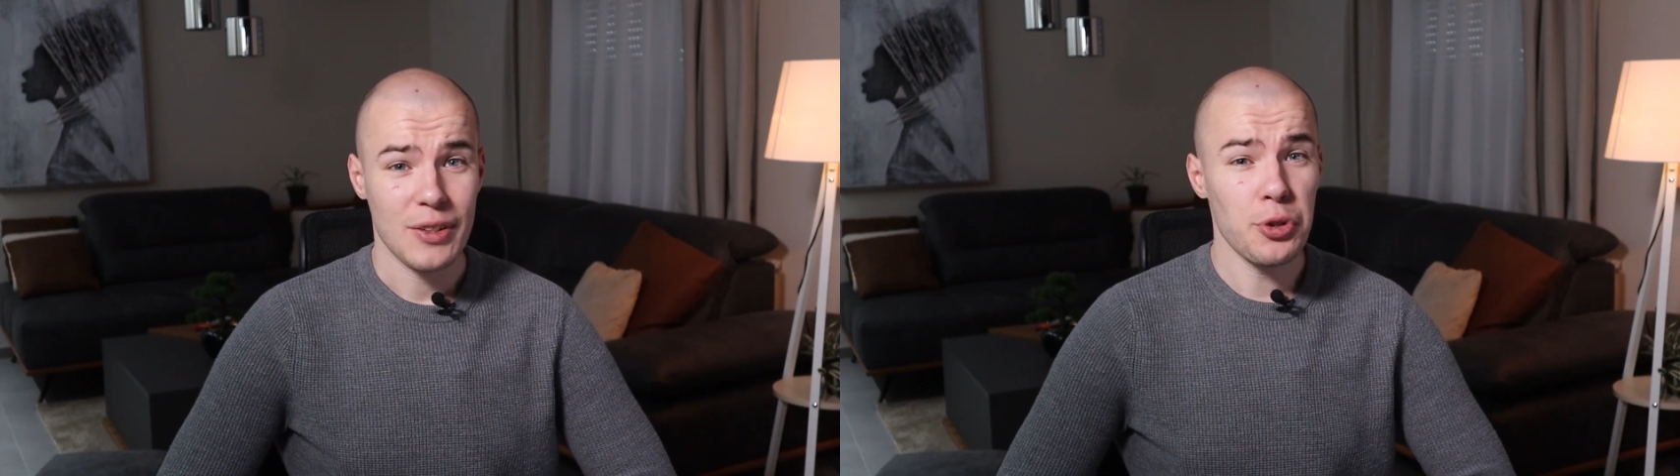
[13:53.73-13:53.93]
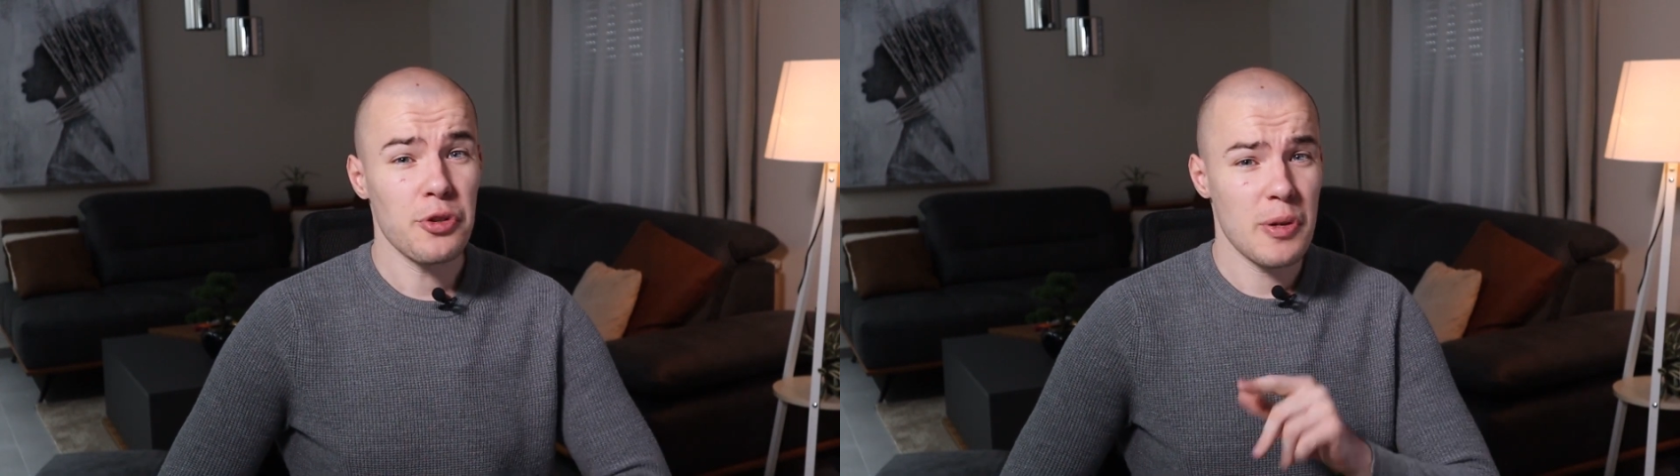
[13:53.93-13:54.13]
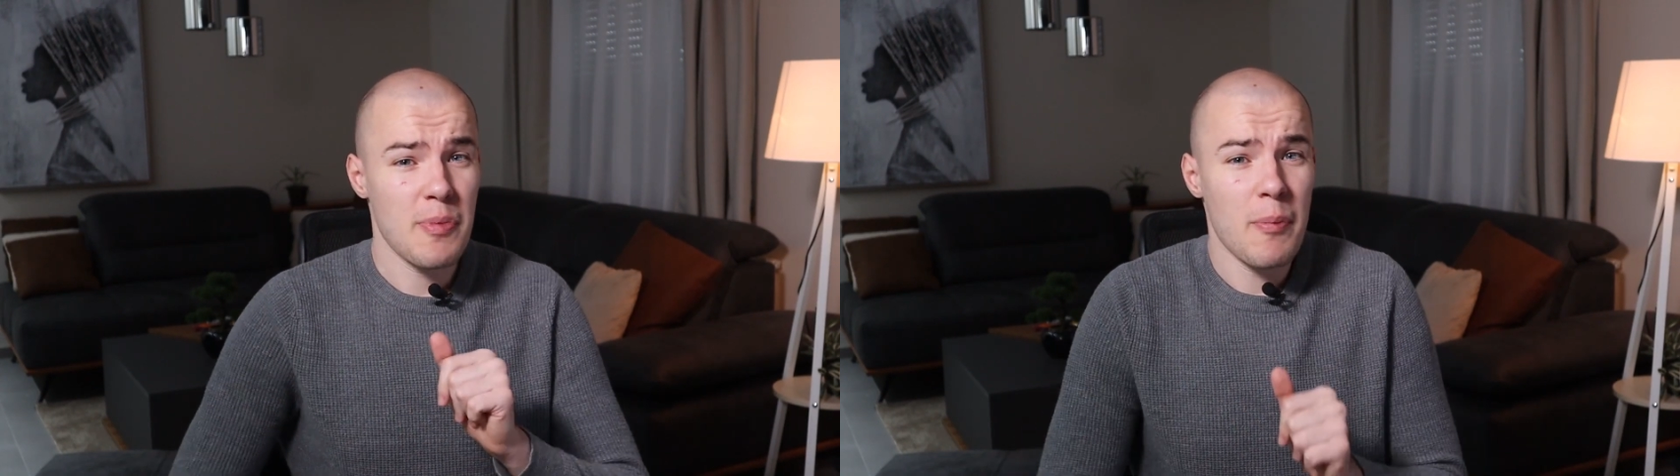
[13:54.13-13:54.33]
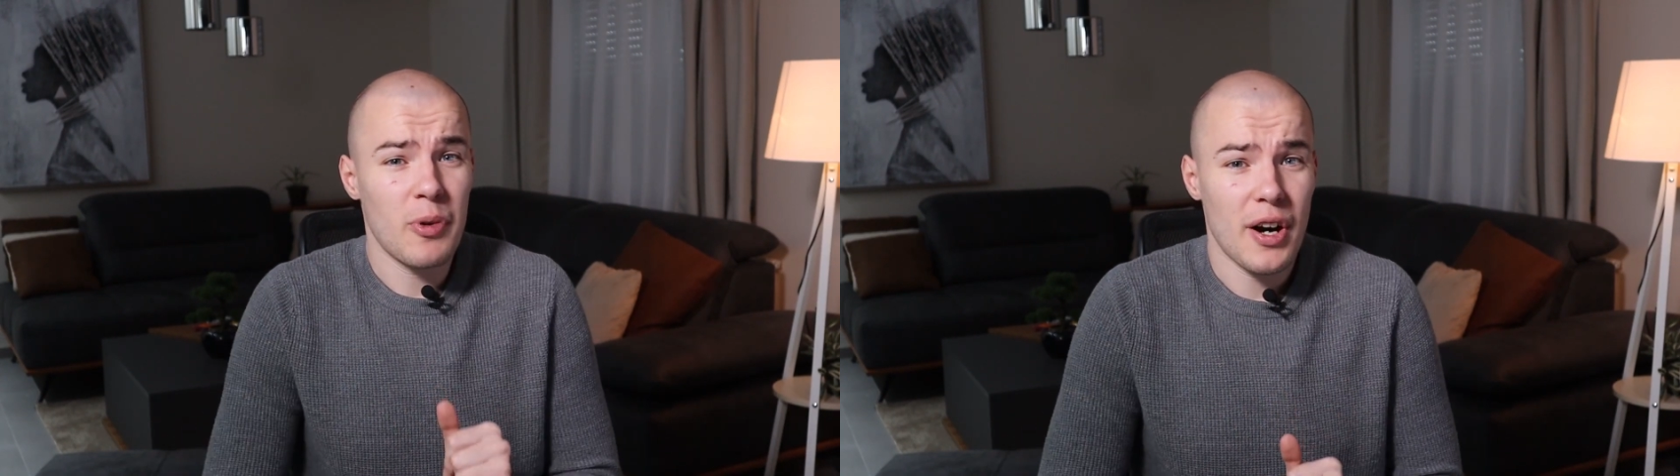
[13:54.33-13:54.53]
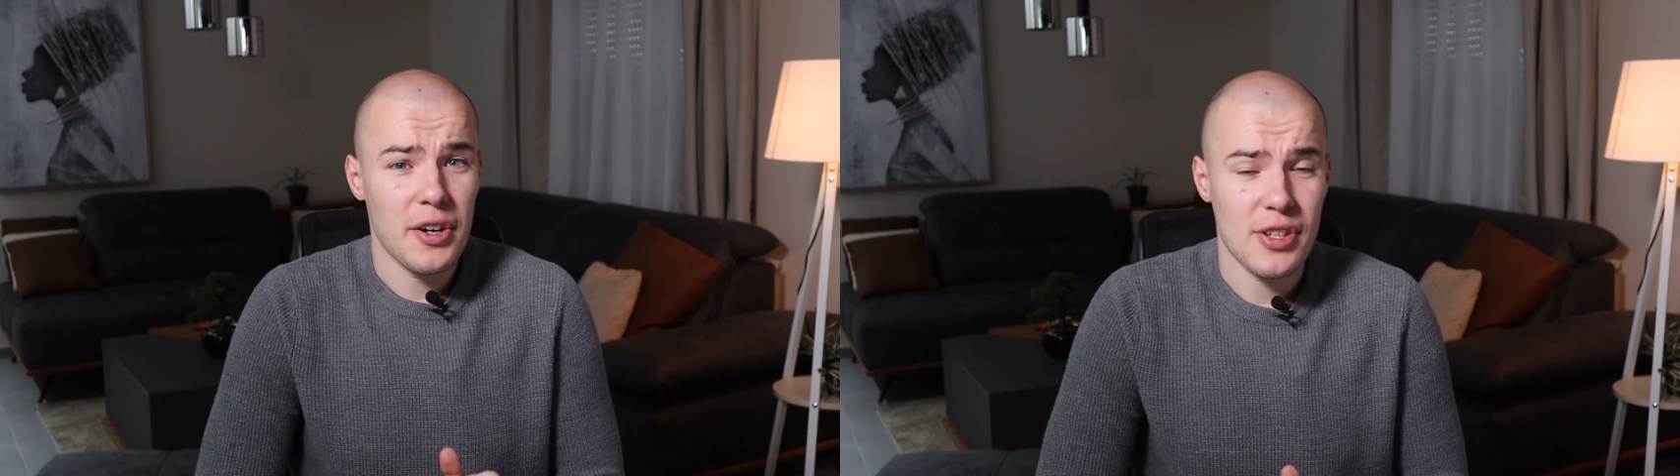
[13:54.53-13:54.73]
Do you
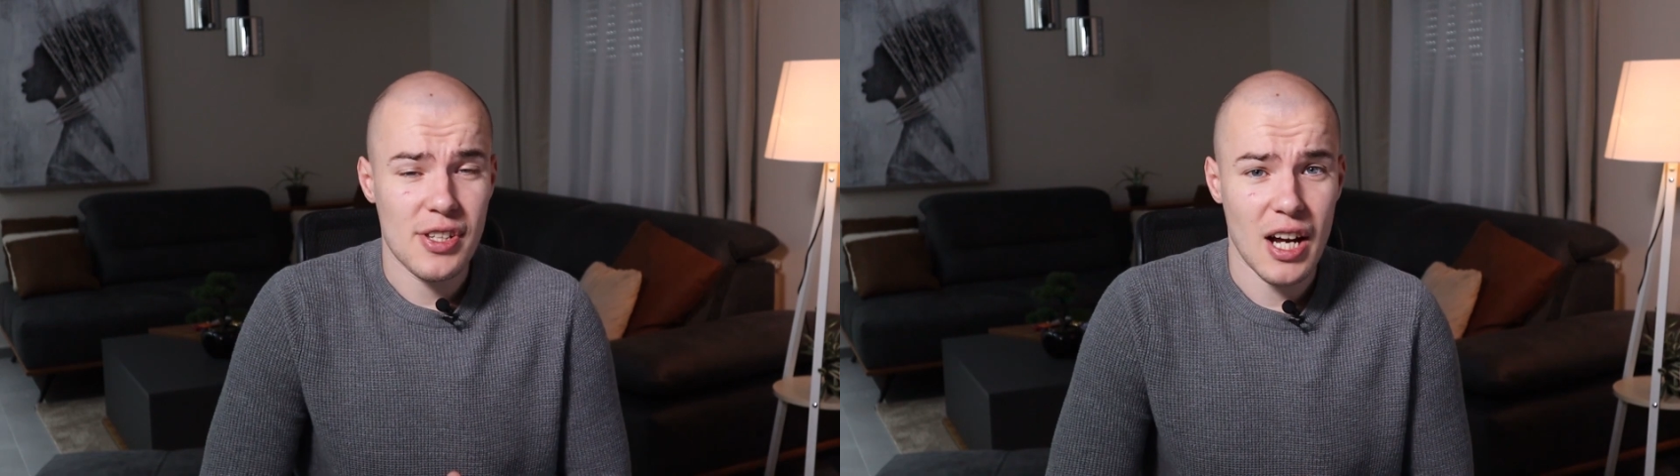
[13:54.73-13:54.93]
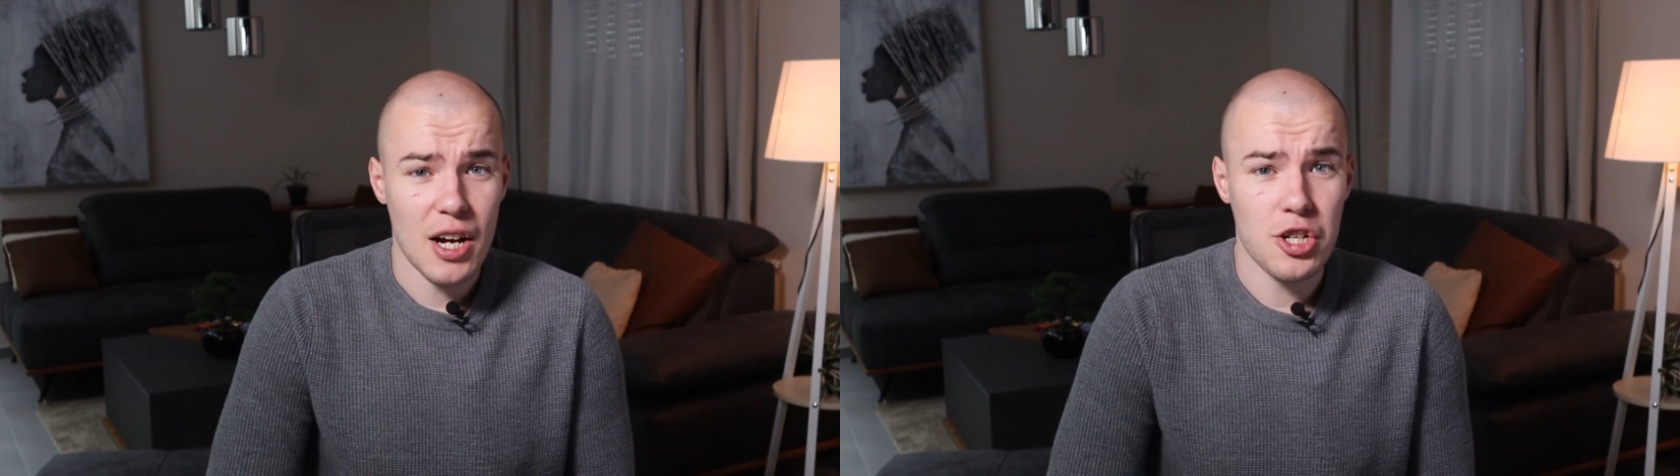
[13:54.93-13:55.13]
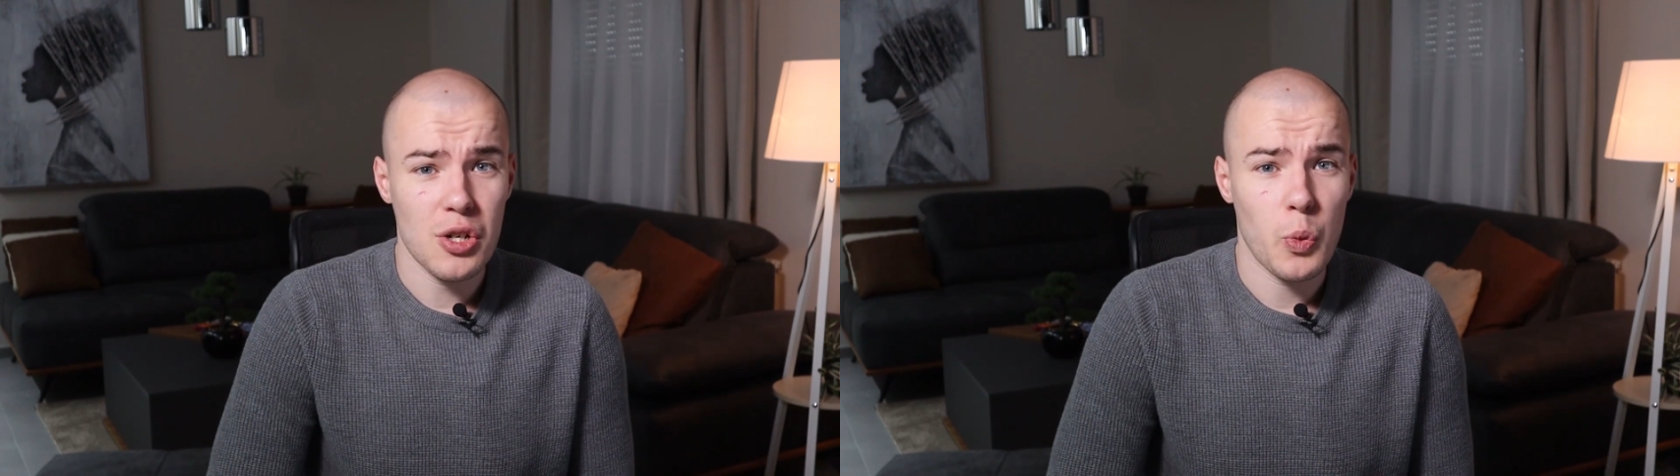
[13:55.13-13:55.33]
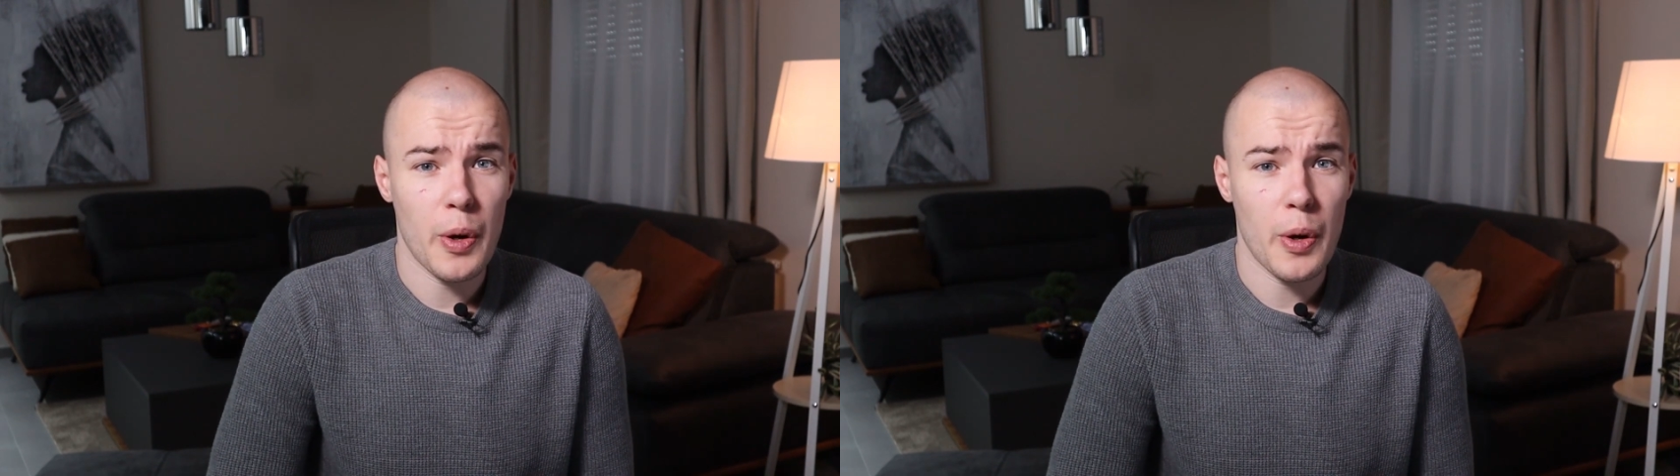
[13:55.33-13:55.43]
remember our discussion